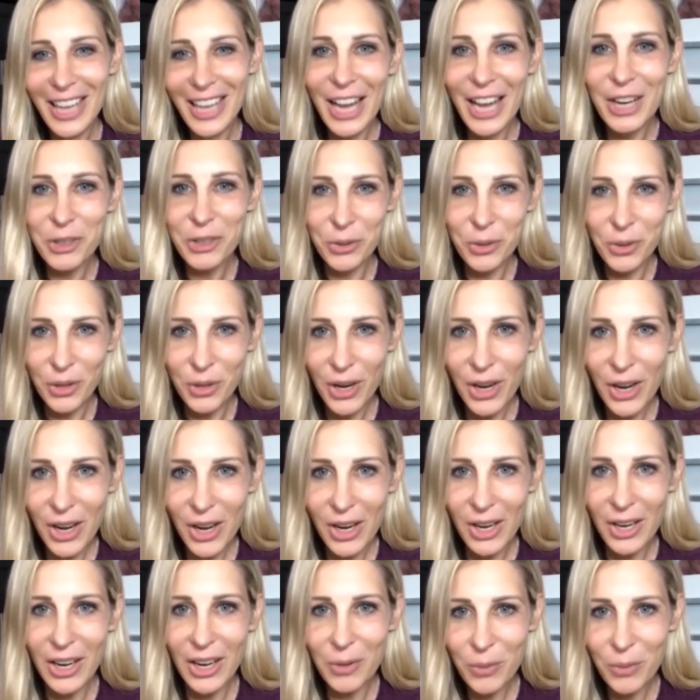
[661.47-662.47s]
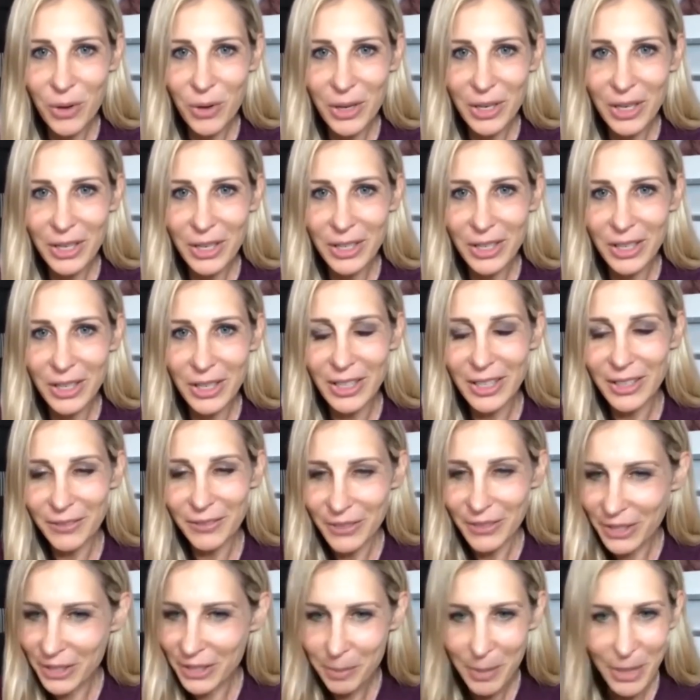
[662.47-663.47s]
the actual car. I wanted it,
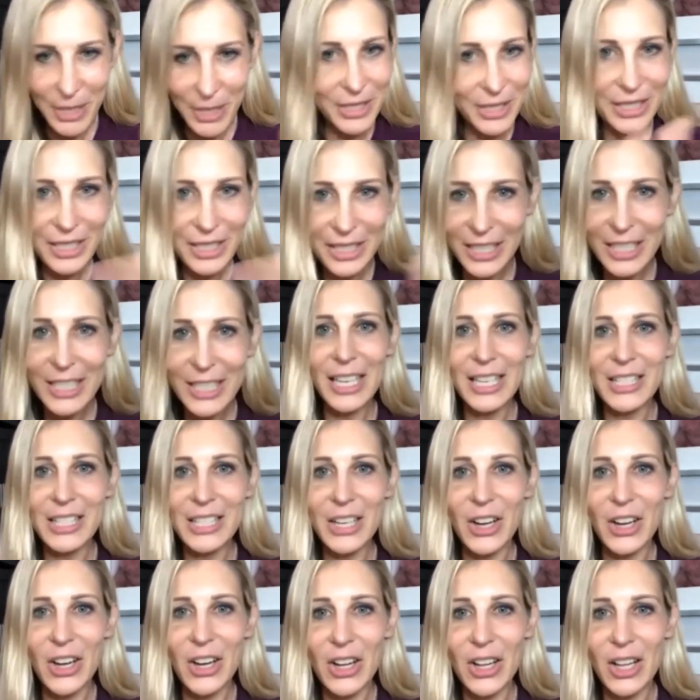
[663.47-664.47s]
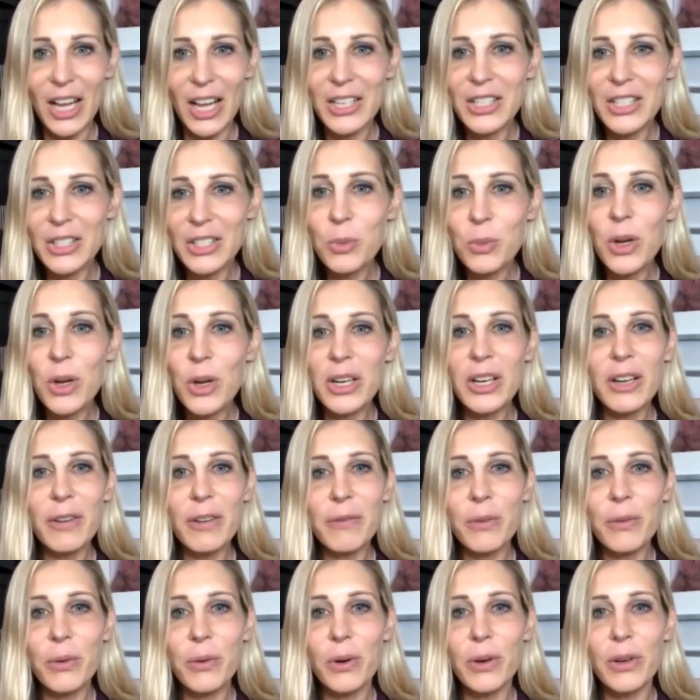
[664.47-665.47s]
if this makes any sense at all, I just wanted
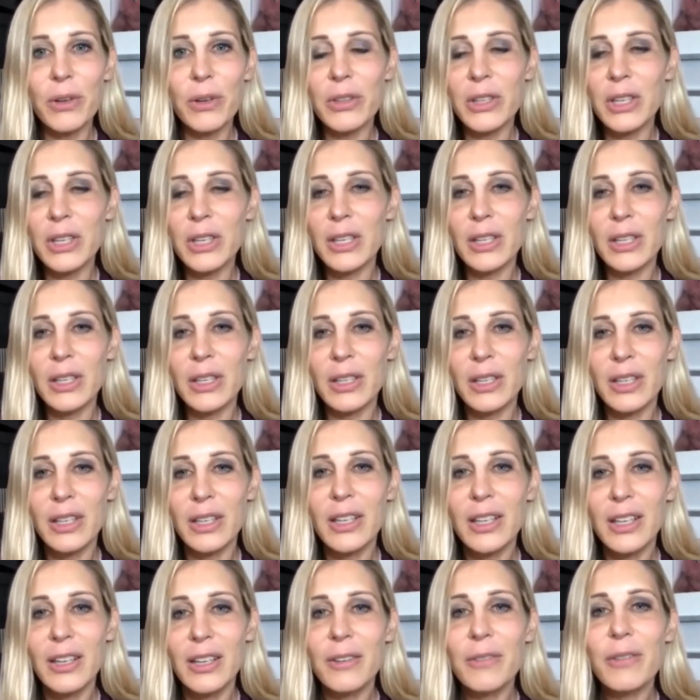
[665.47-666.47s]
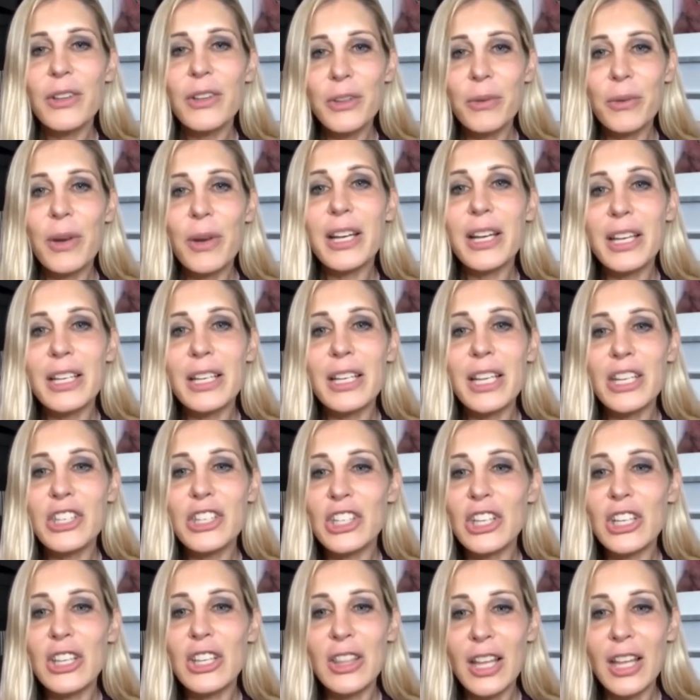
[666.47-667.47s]
it for the
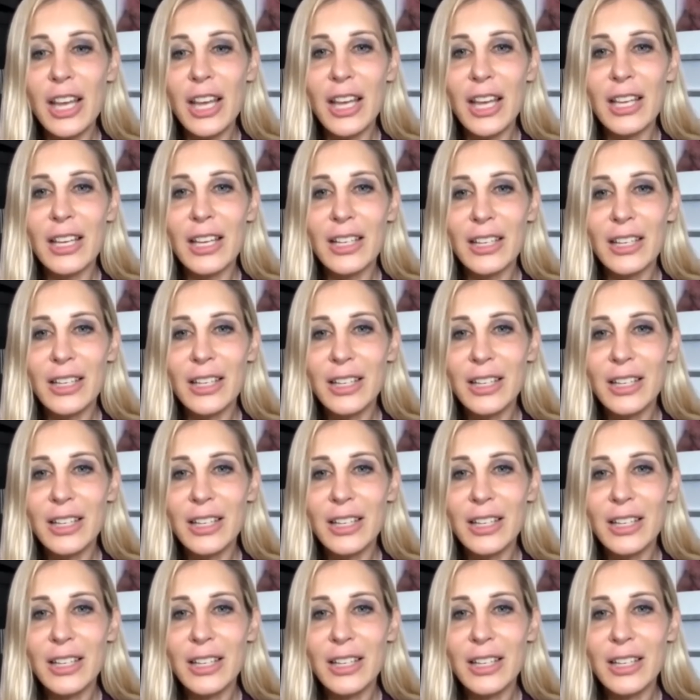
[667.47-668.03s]
recognition that,